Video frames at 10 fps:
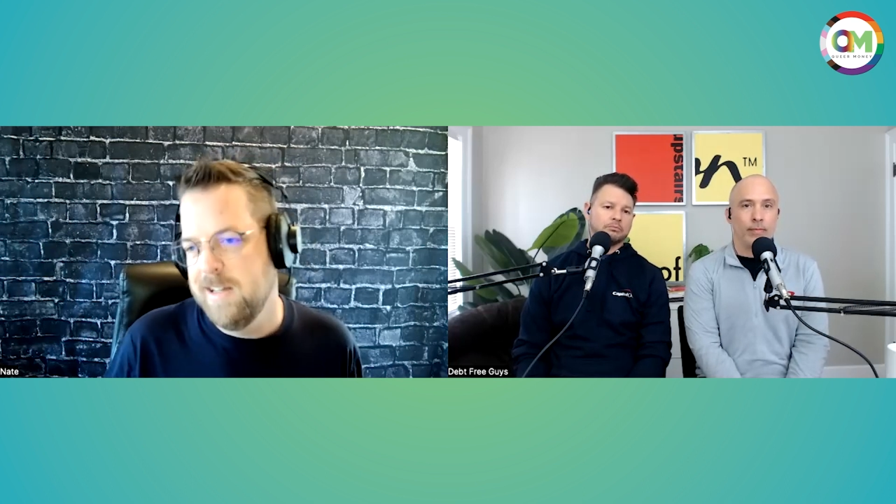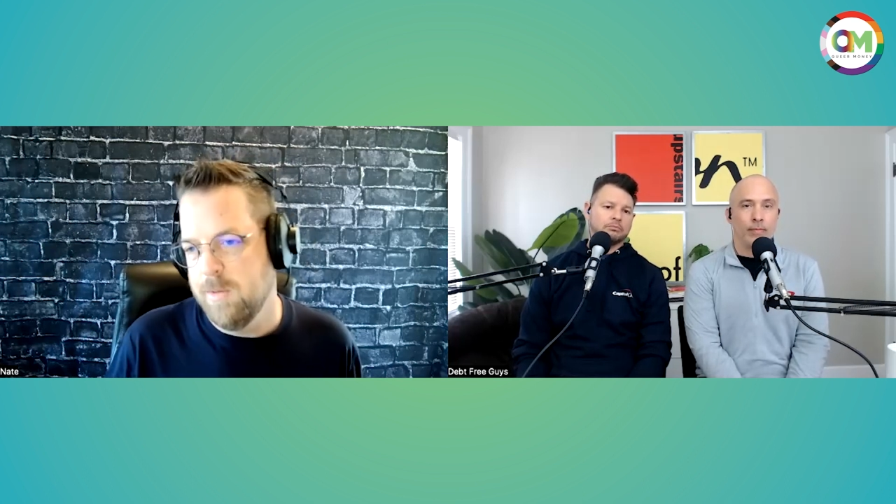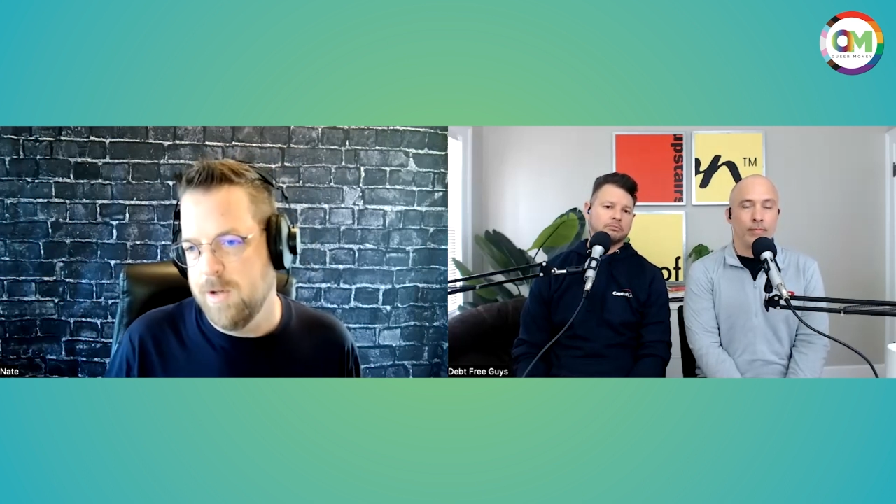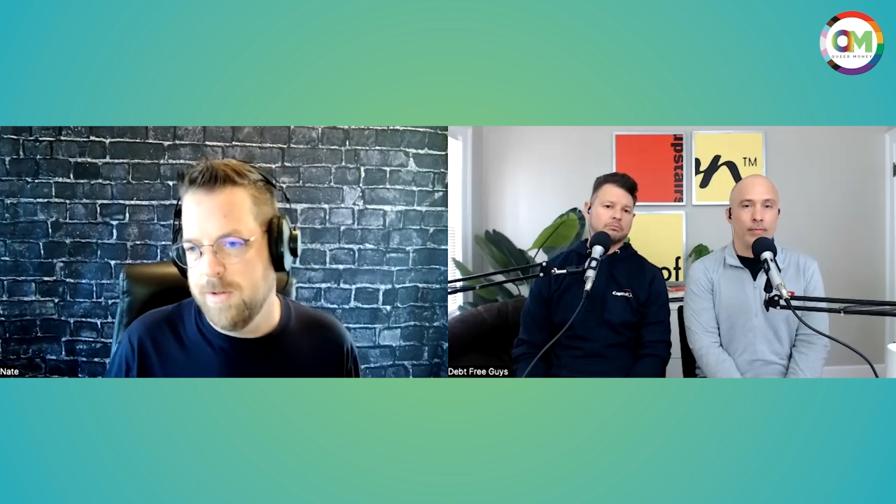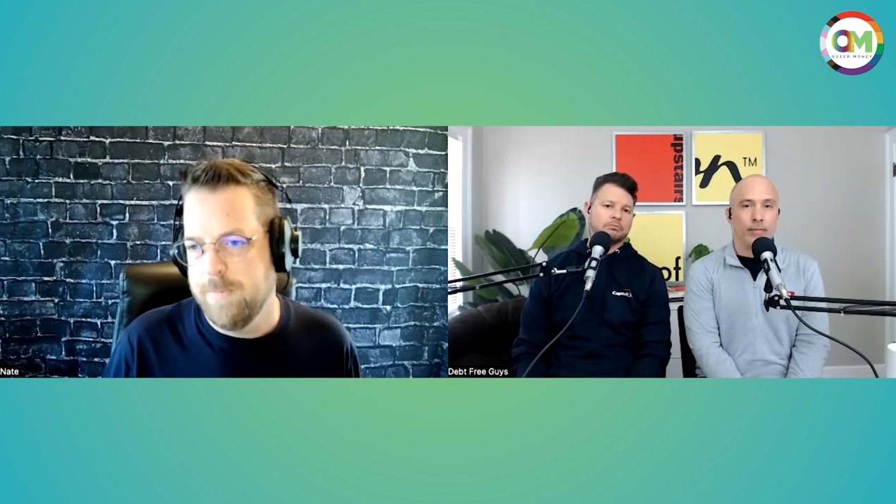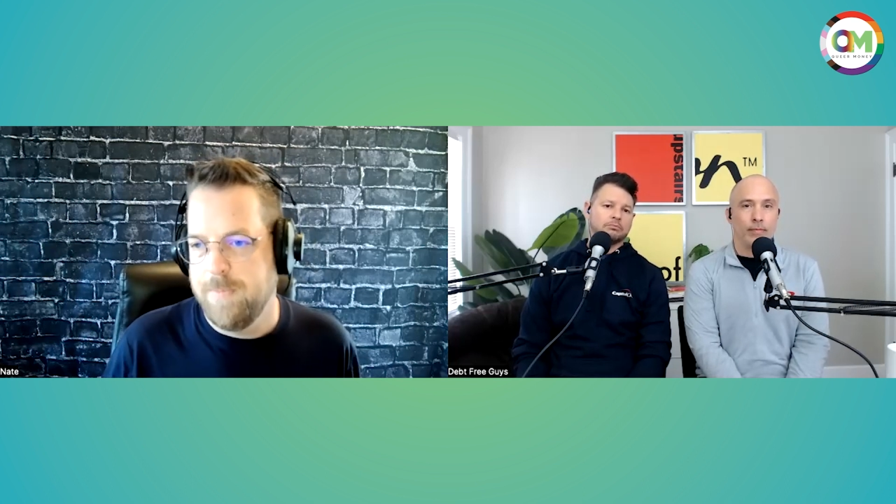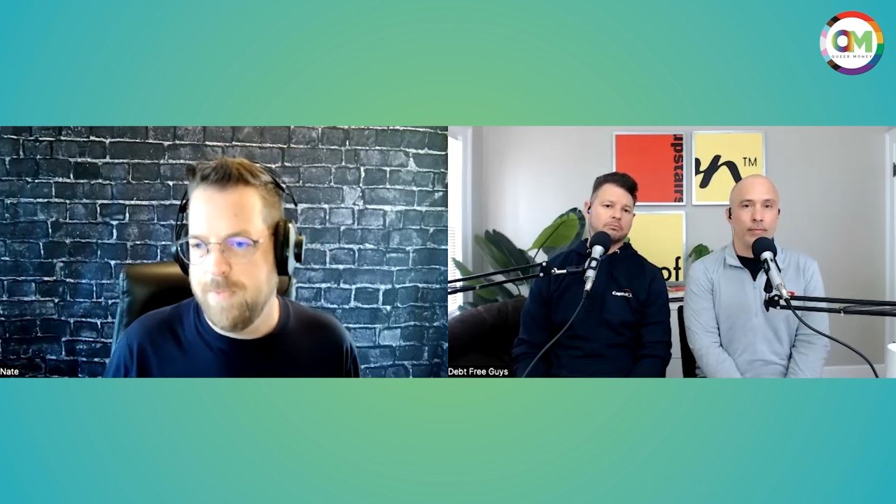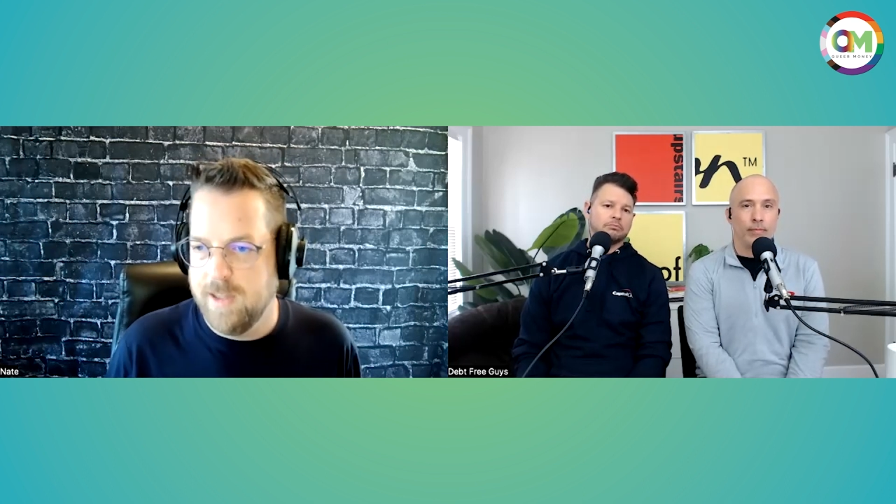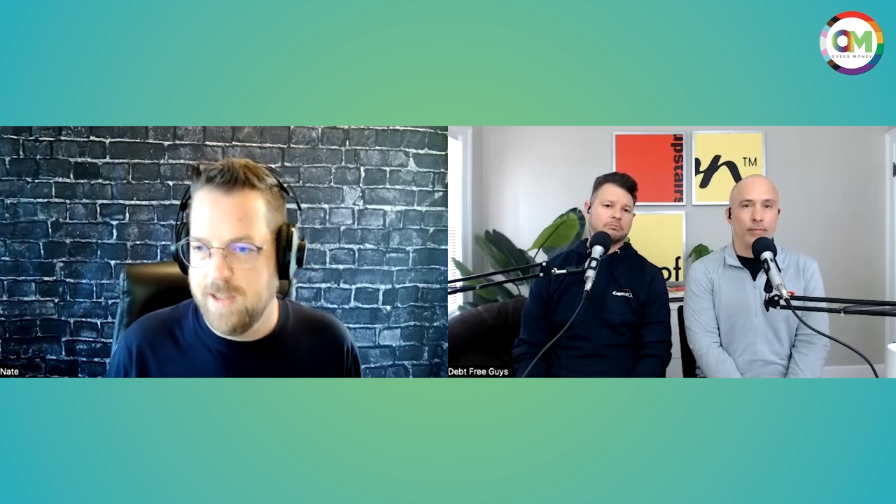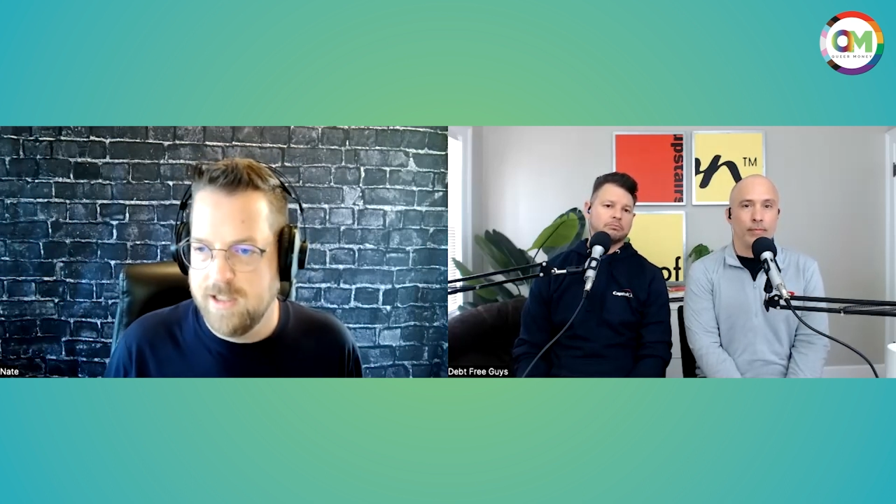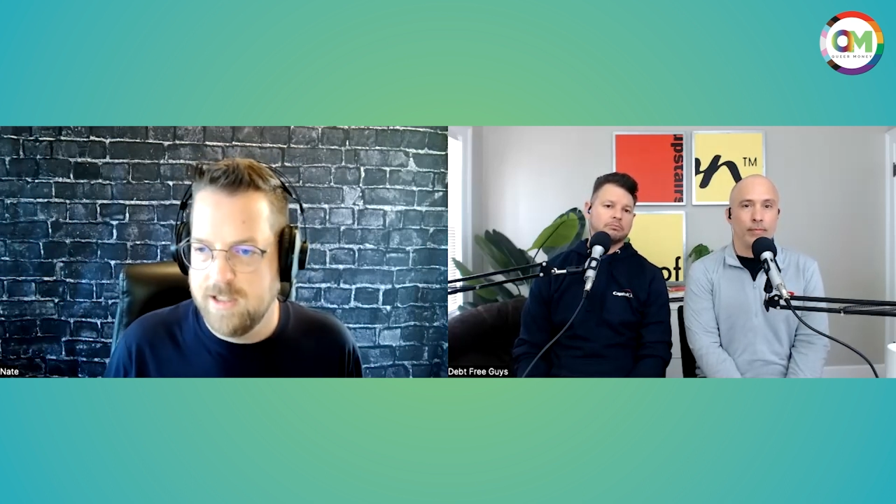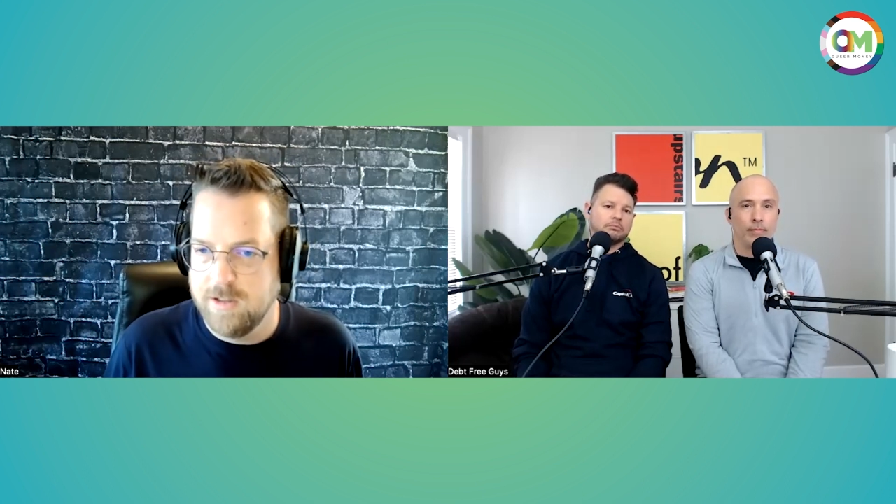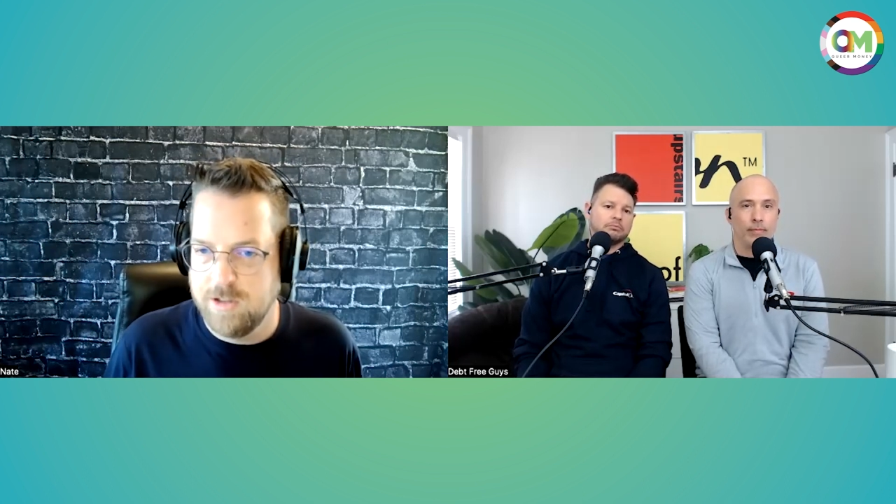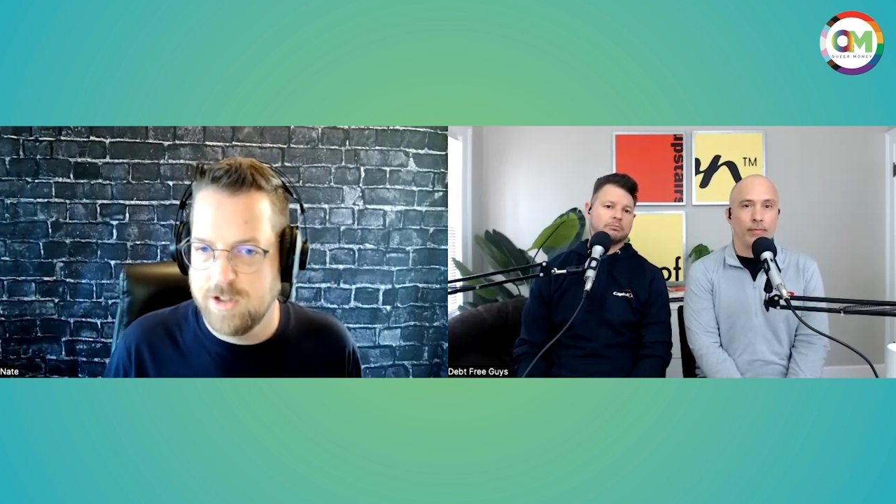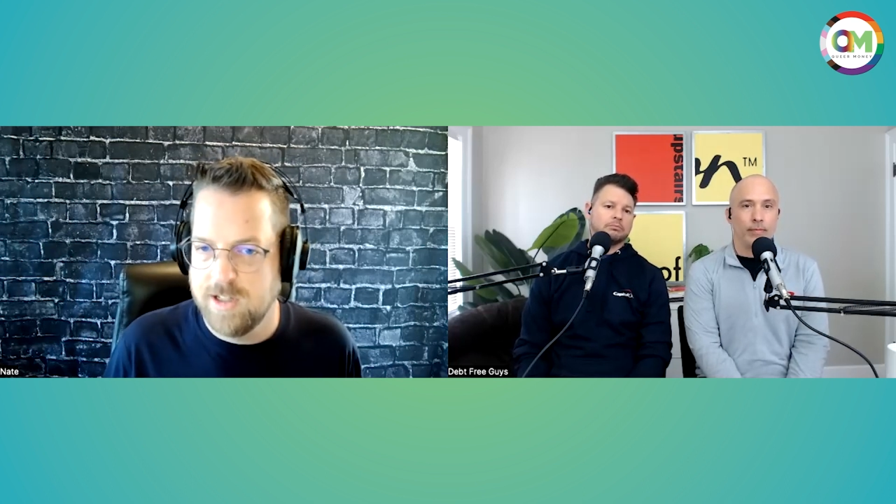well,
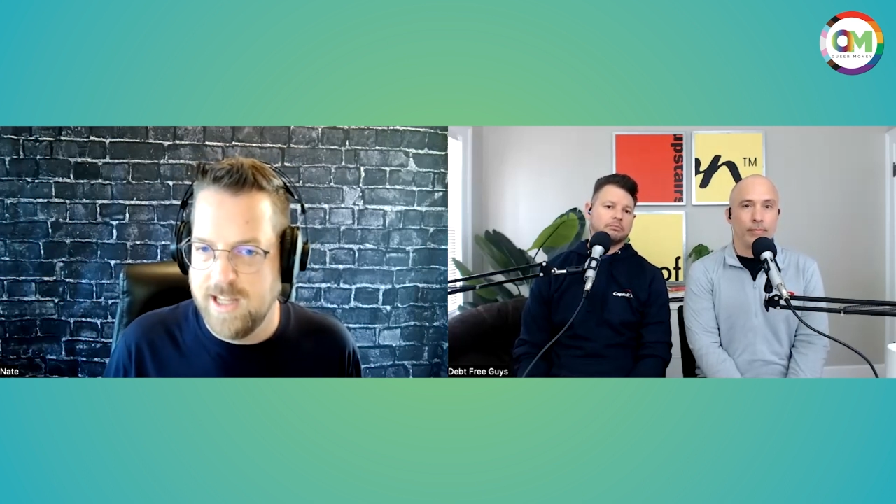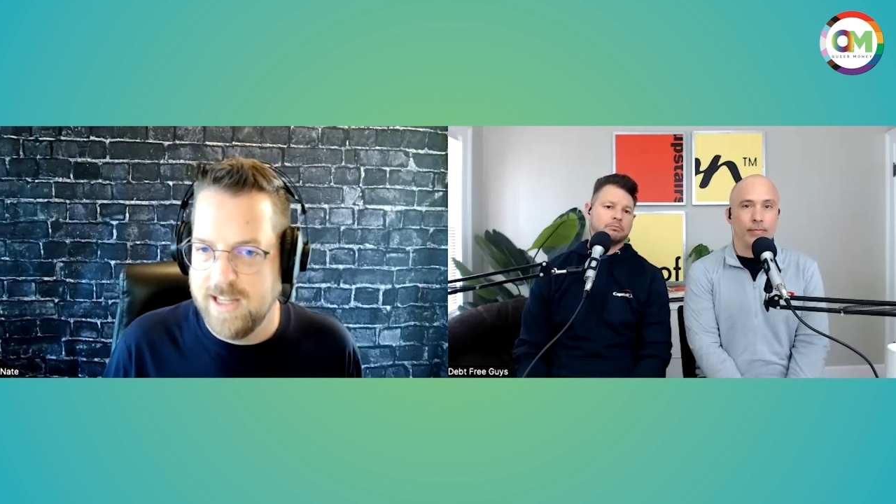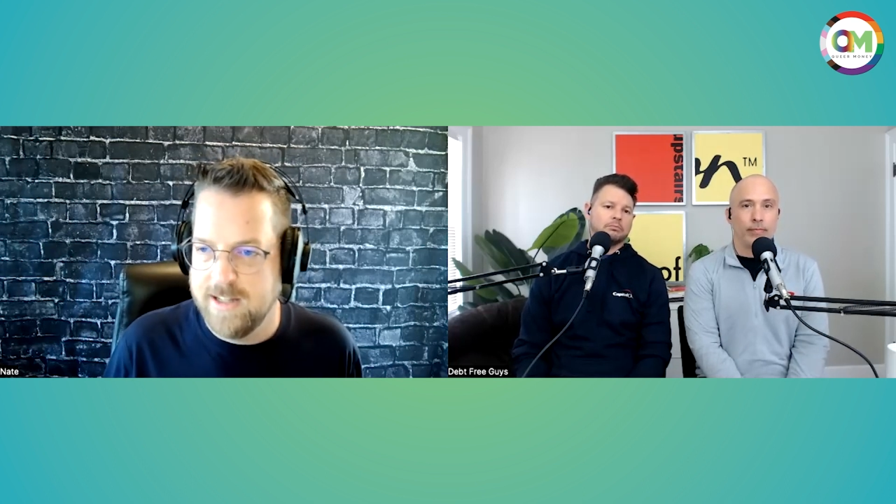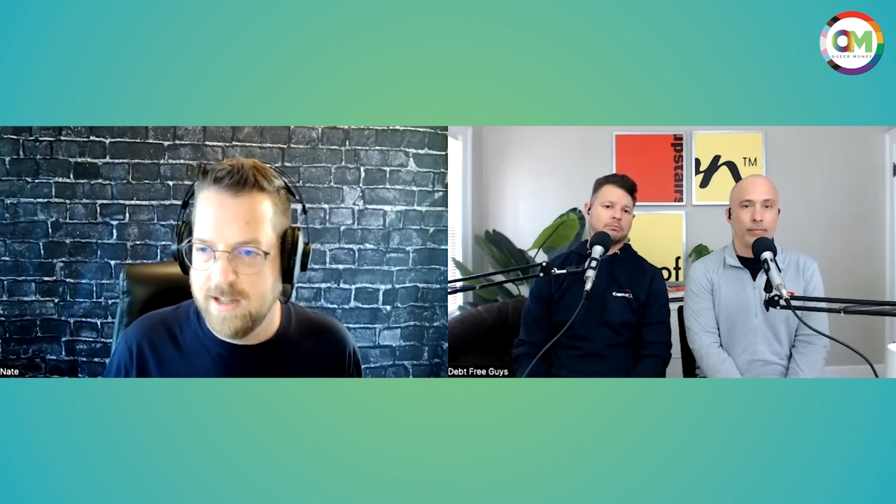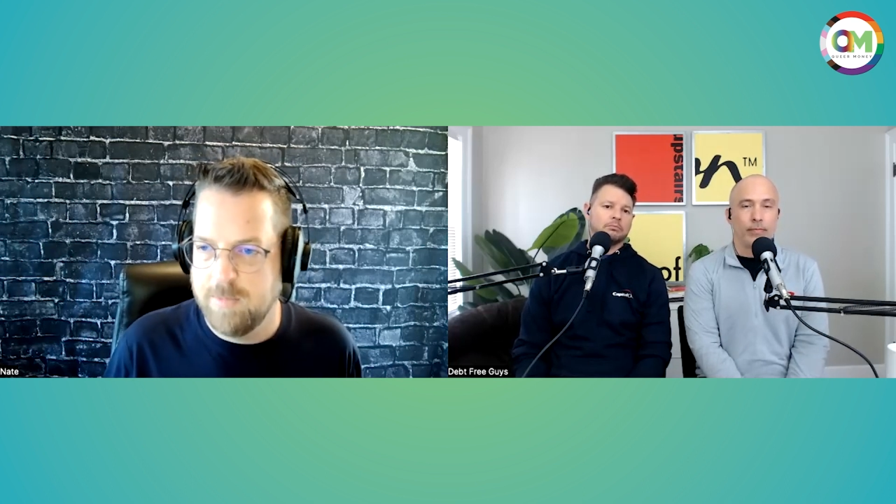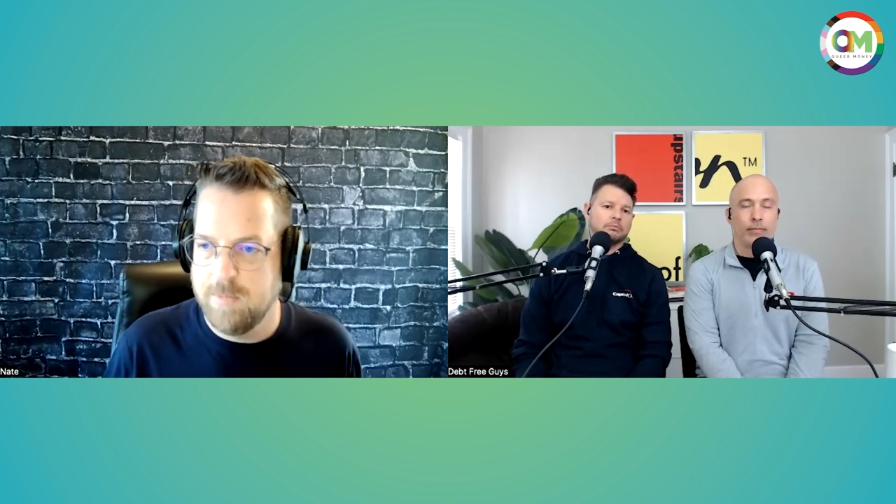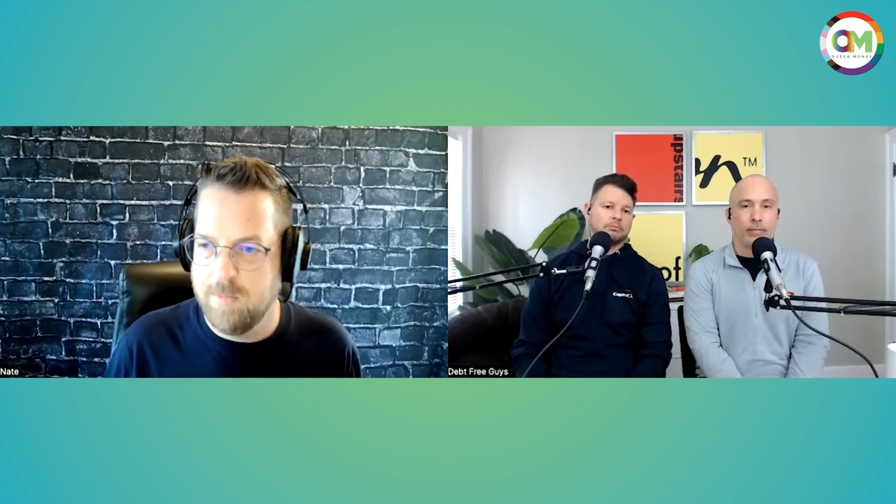you're going to end up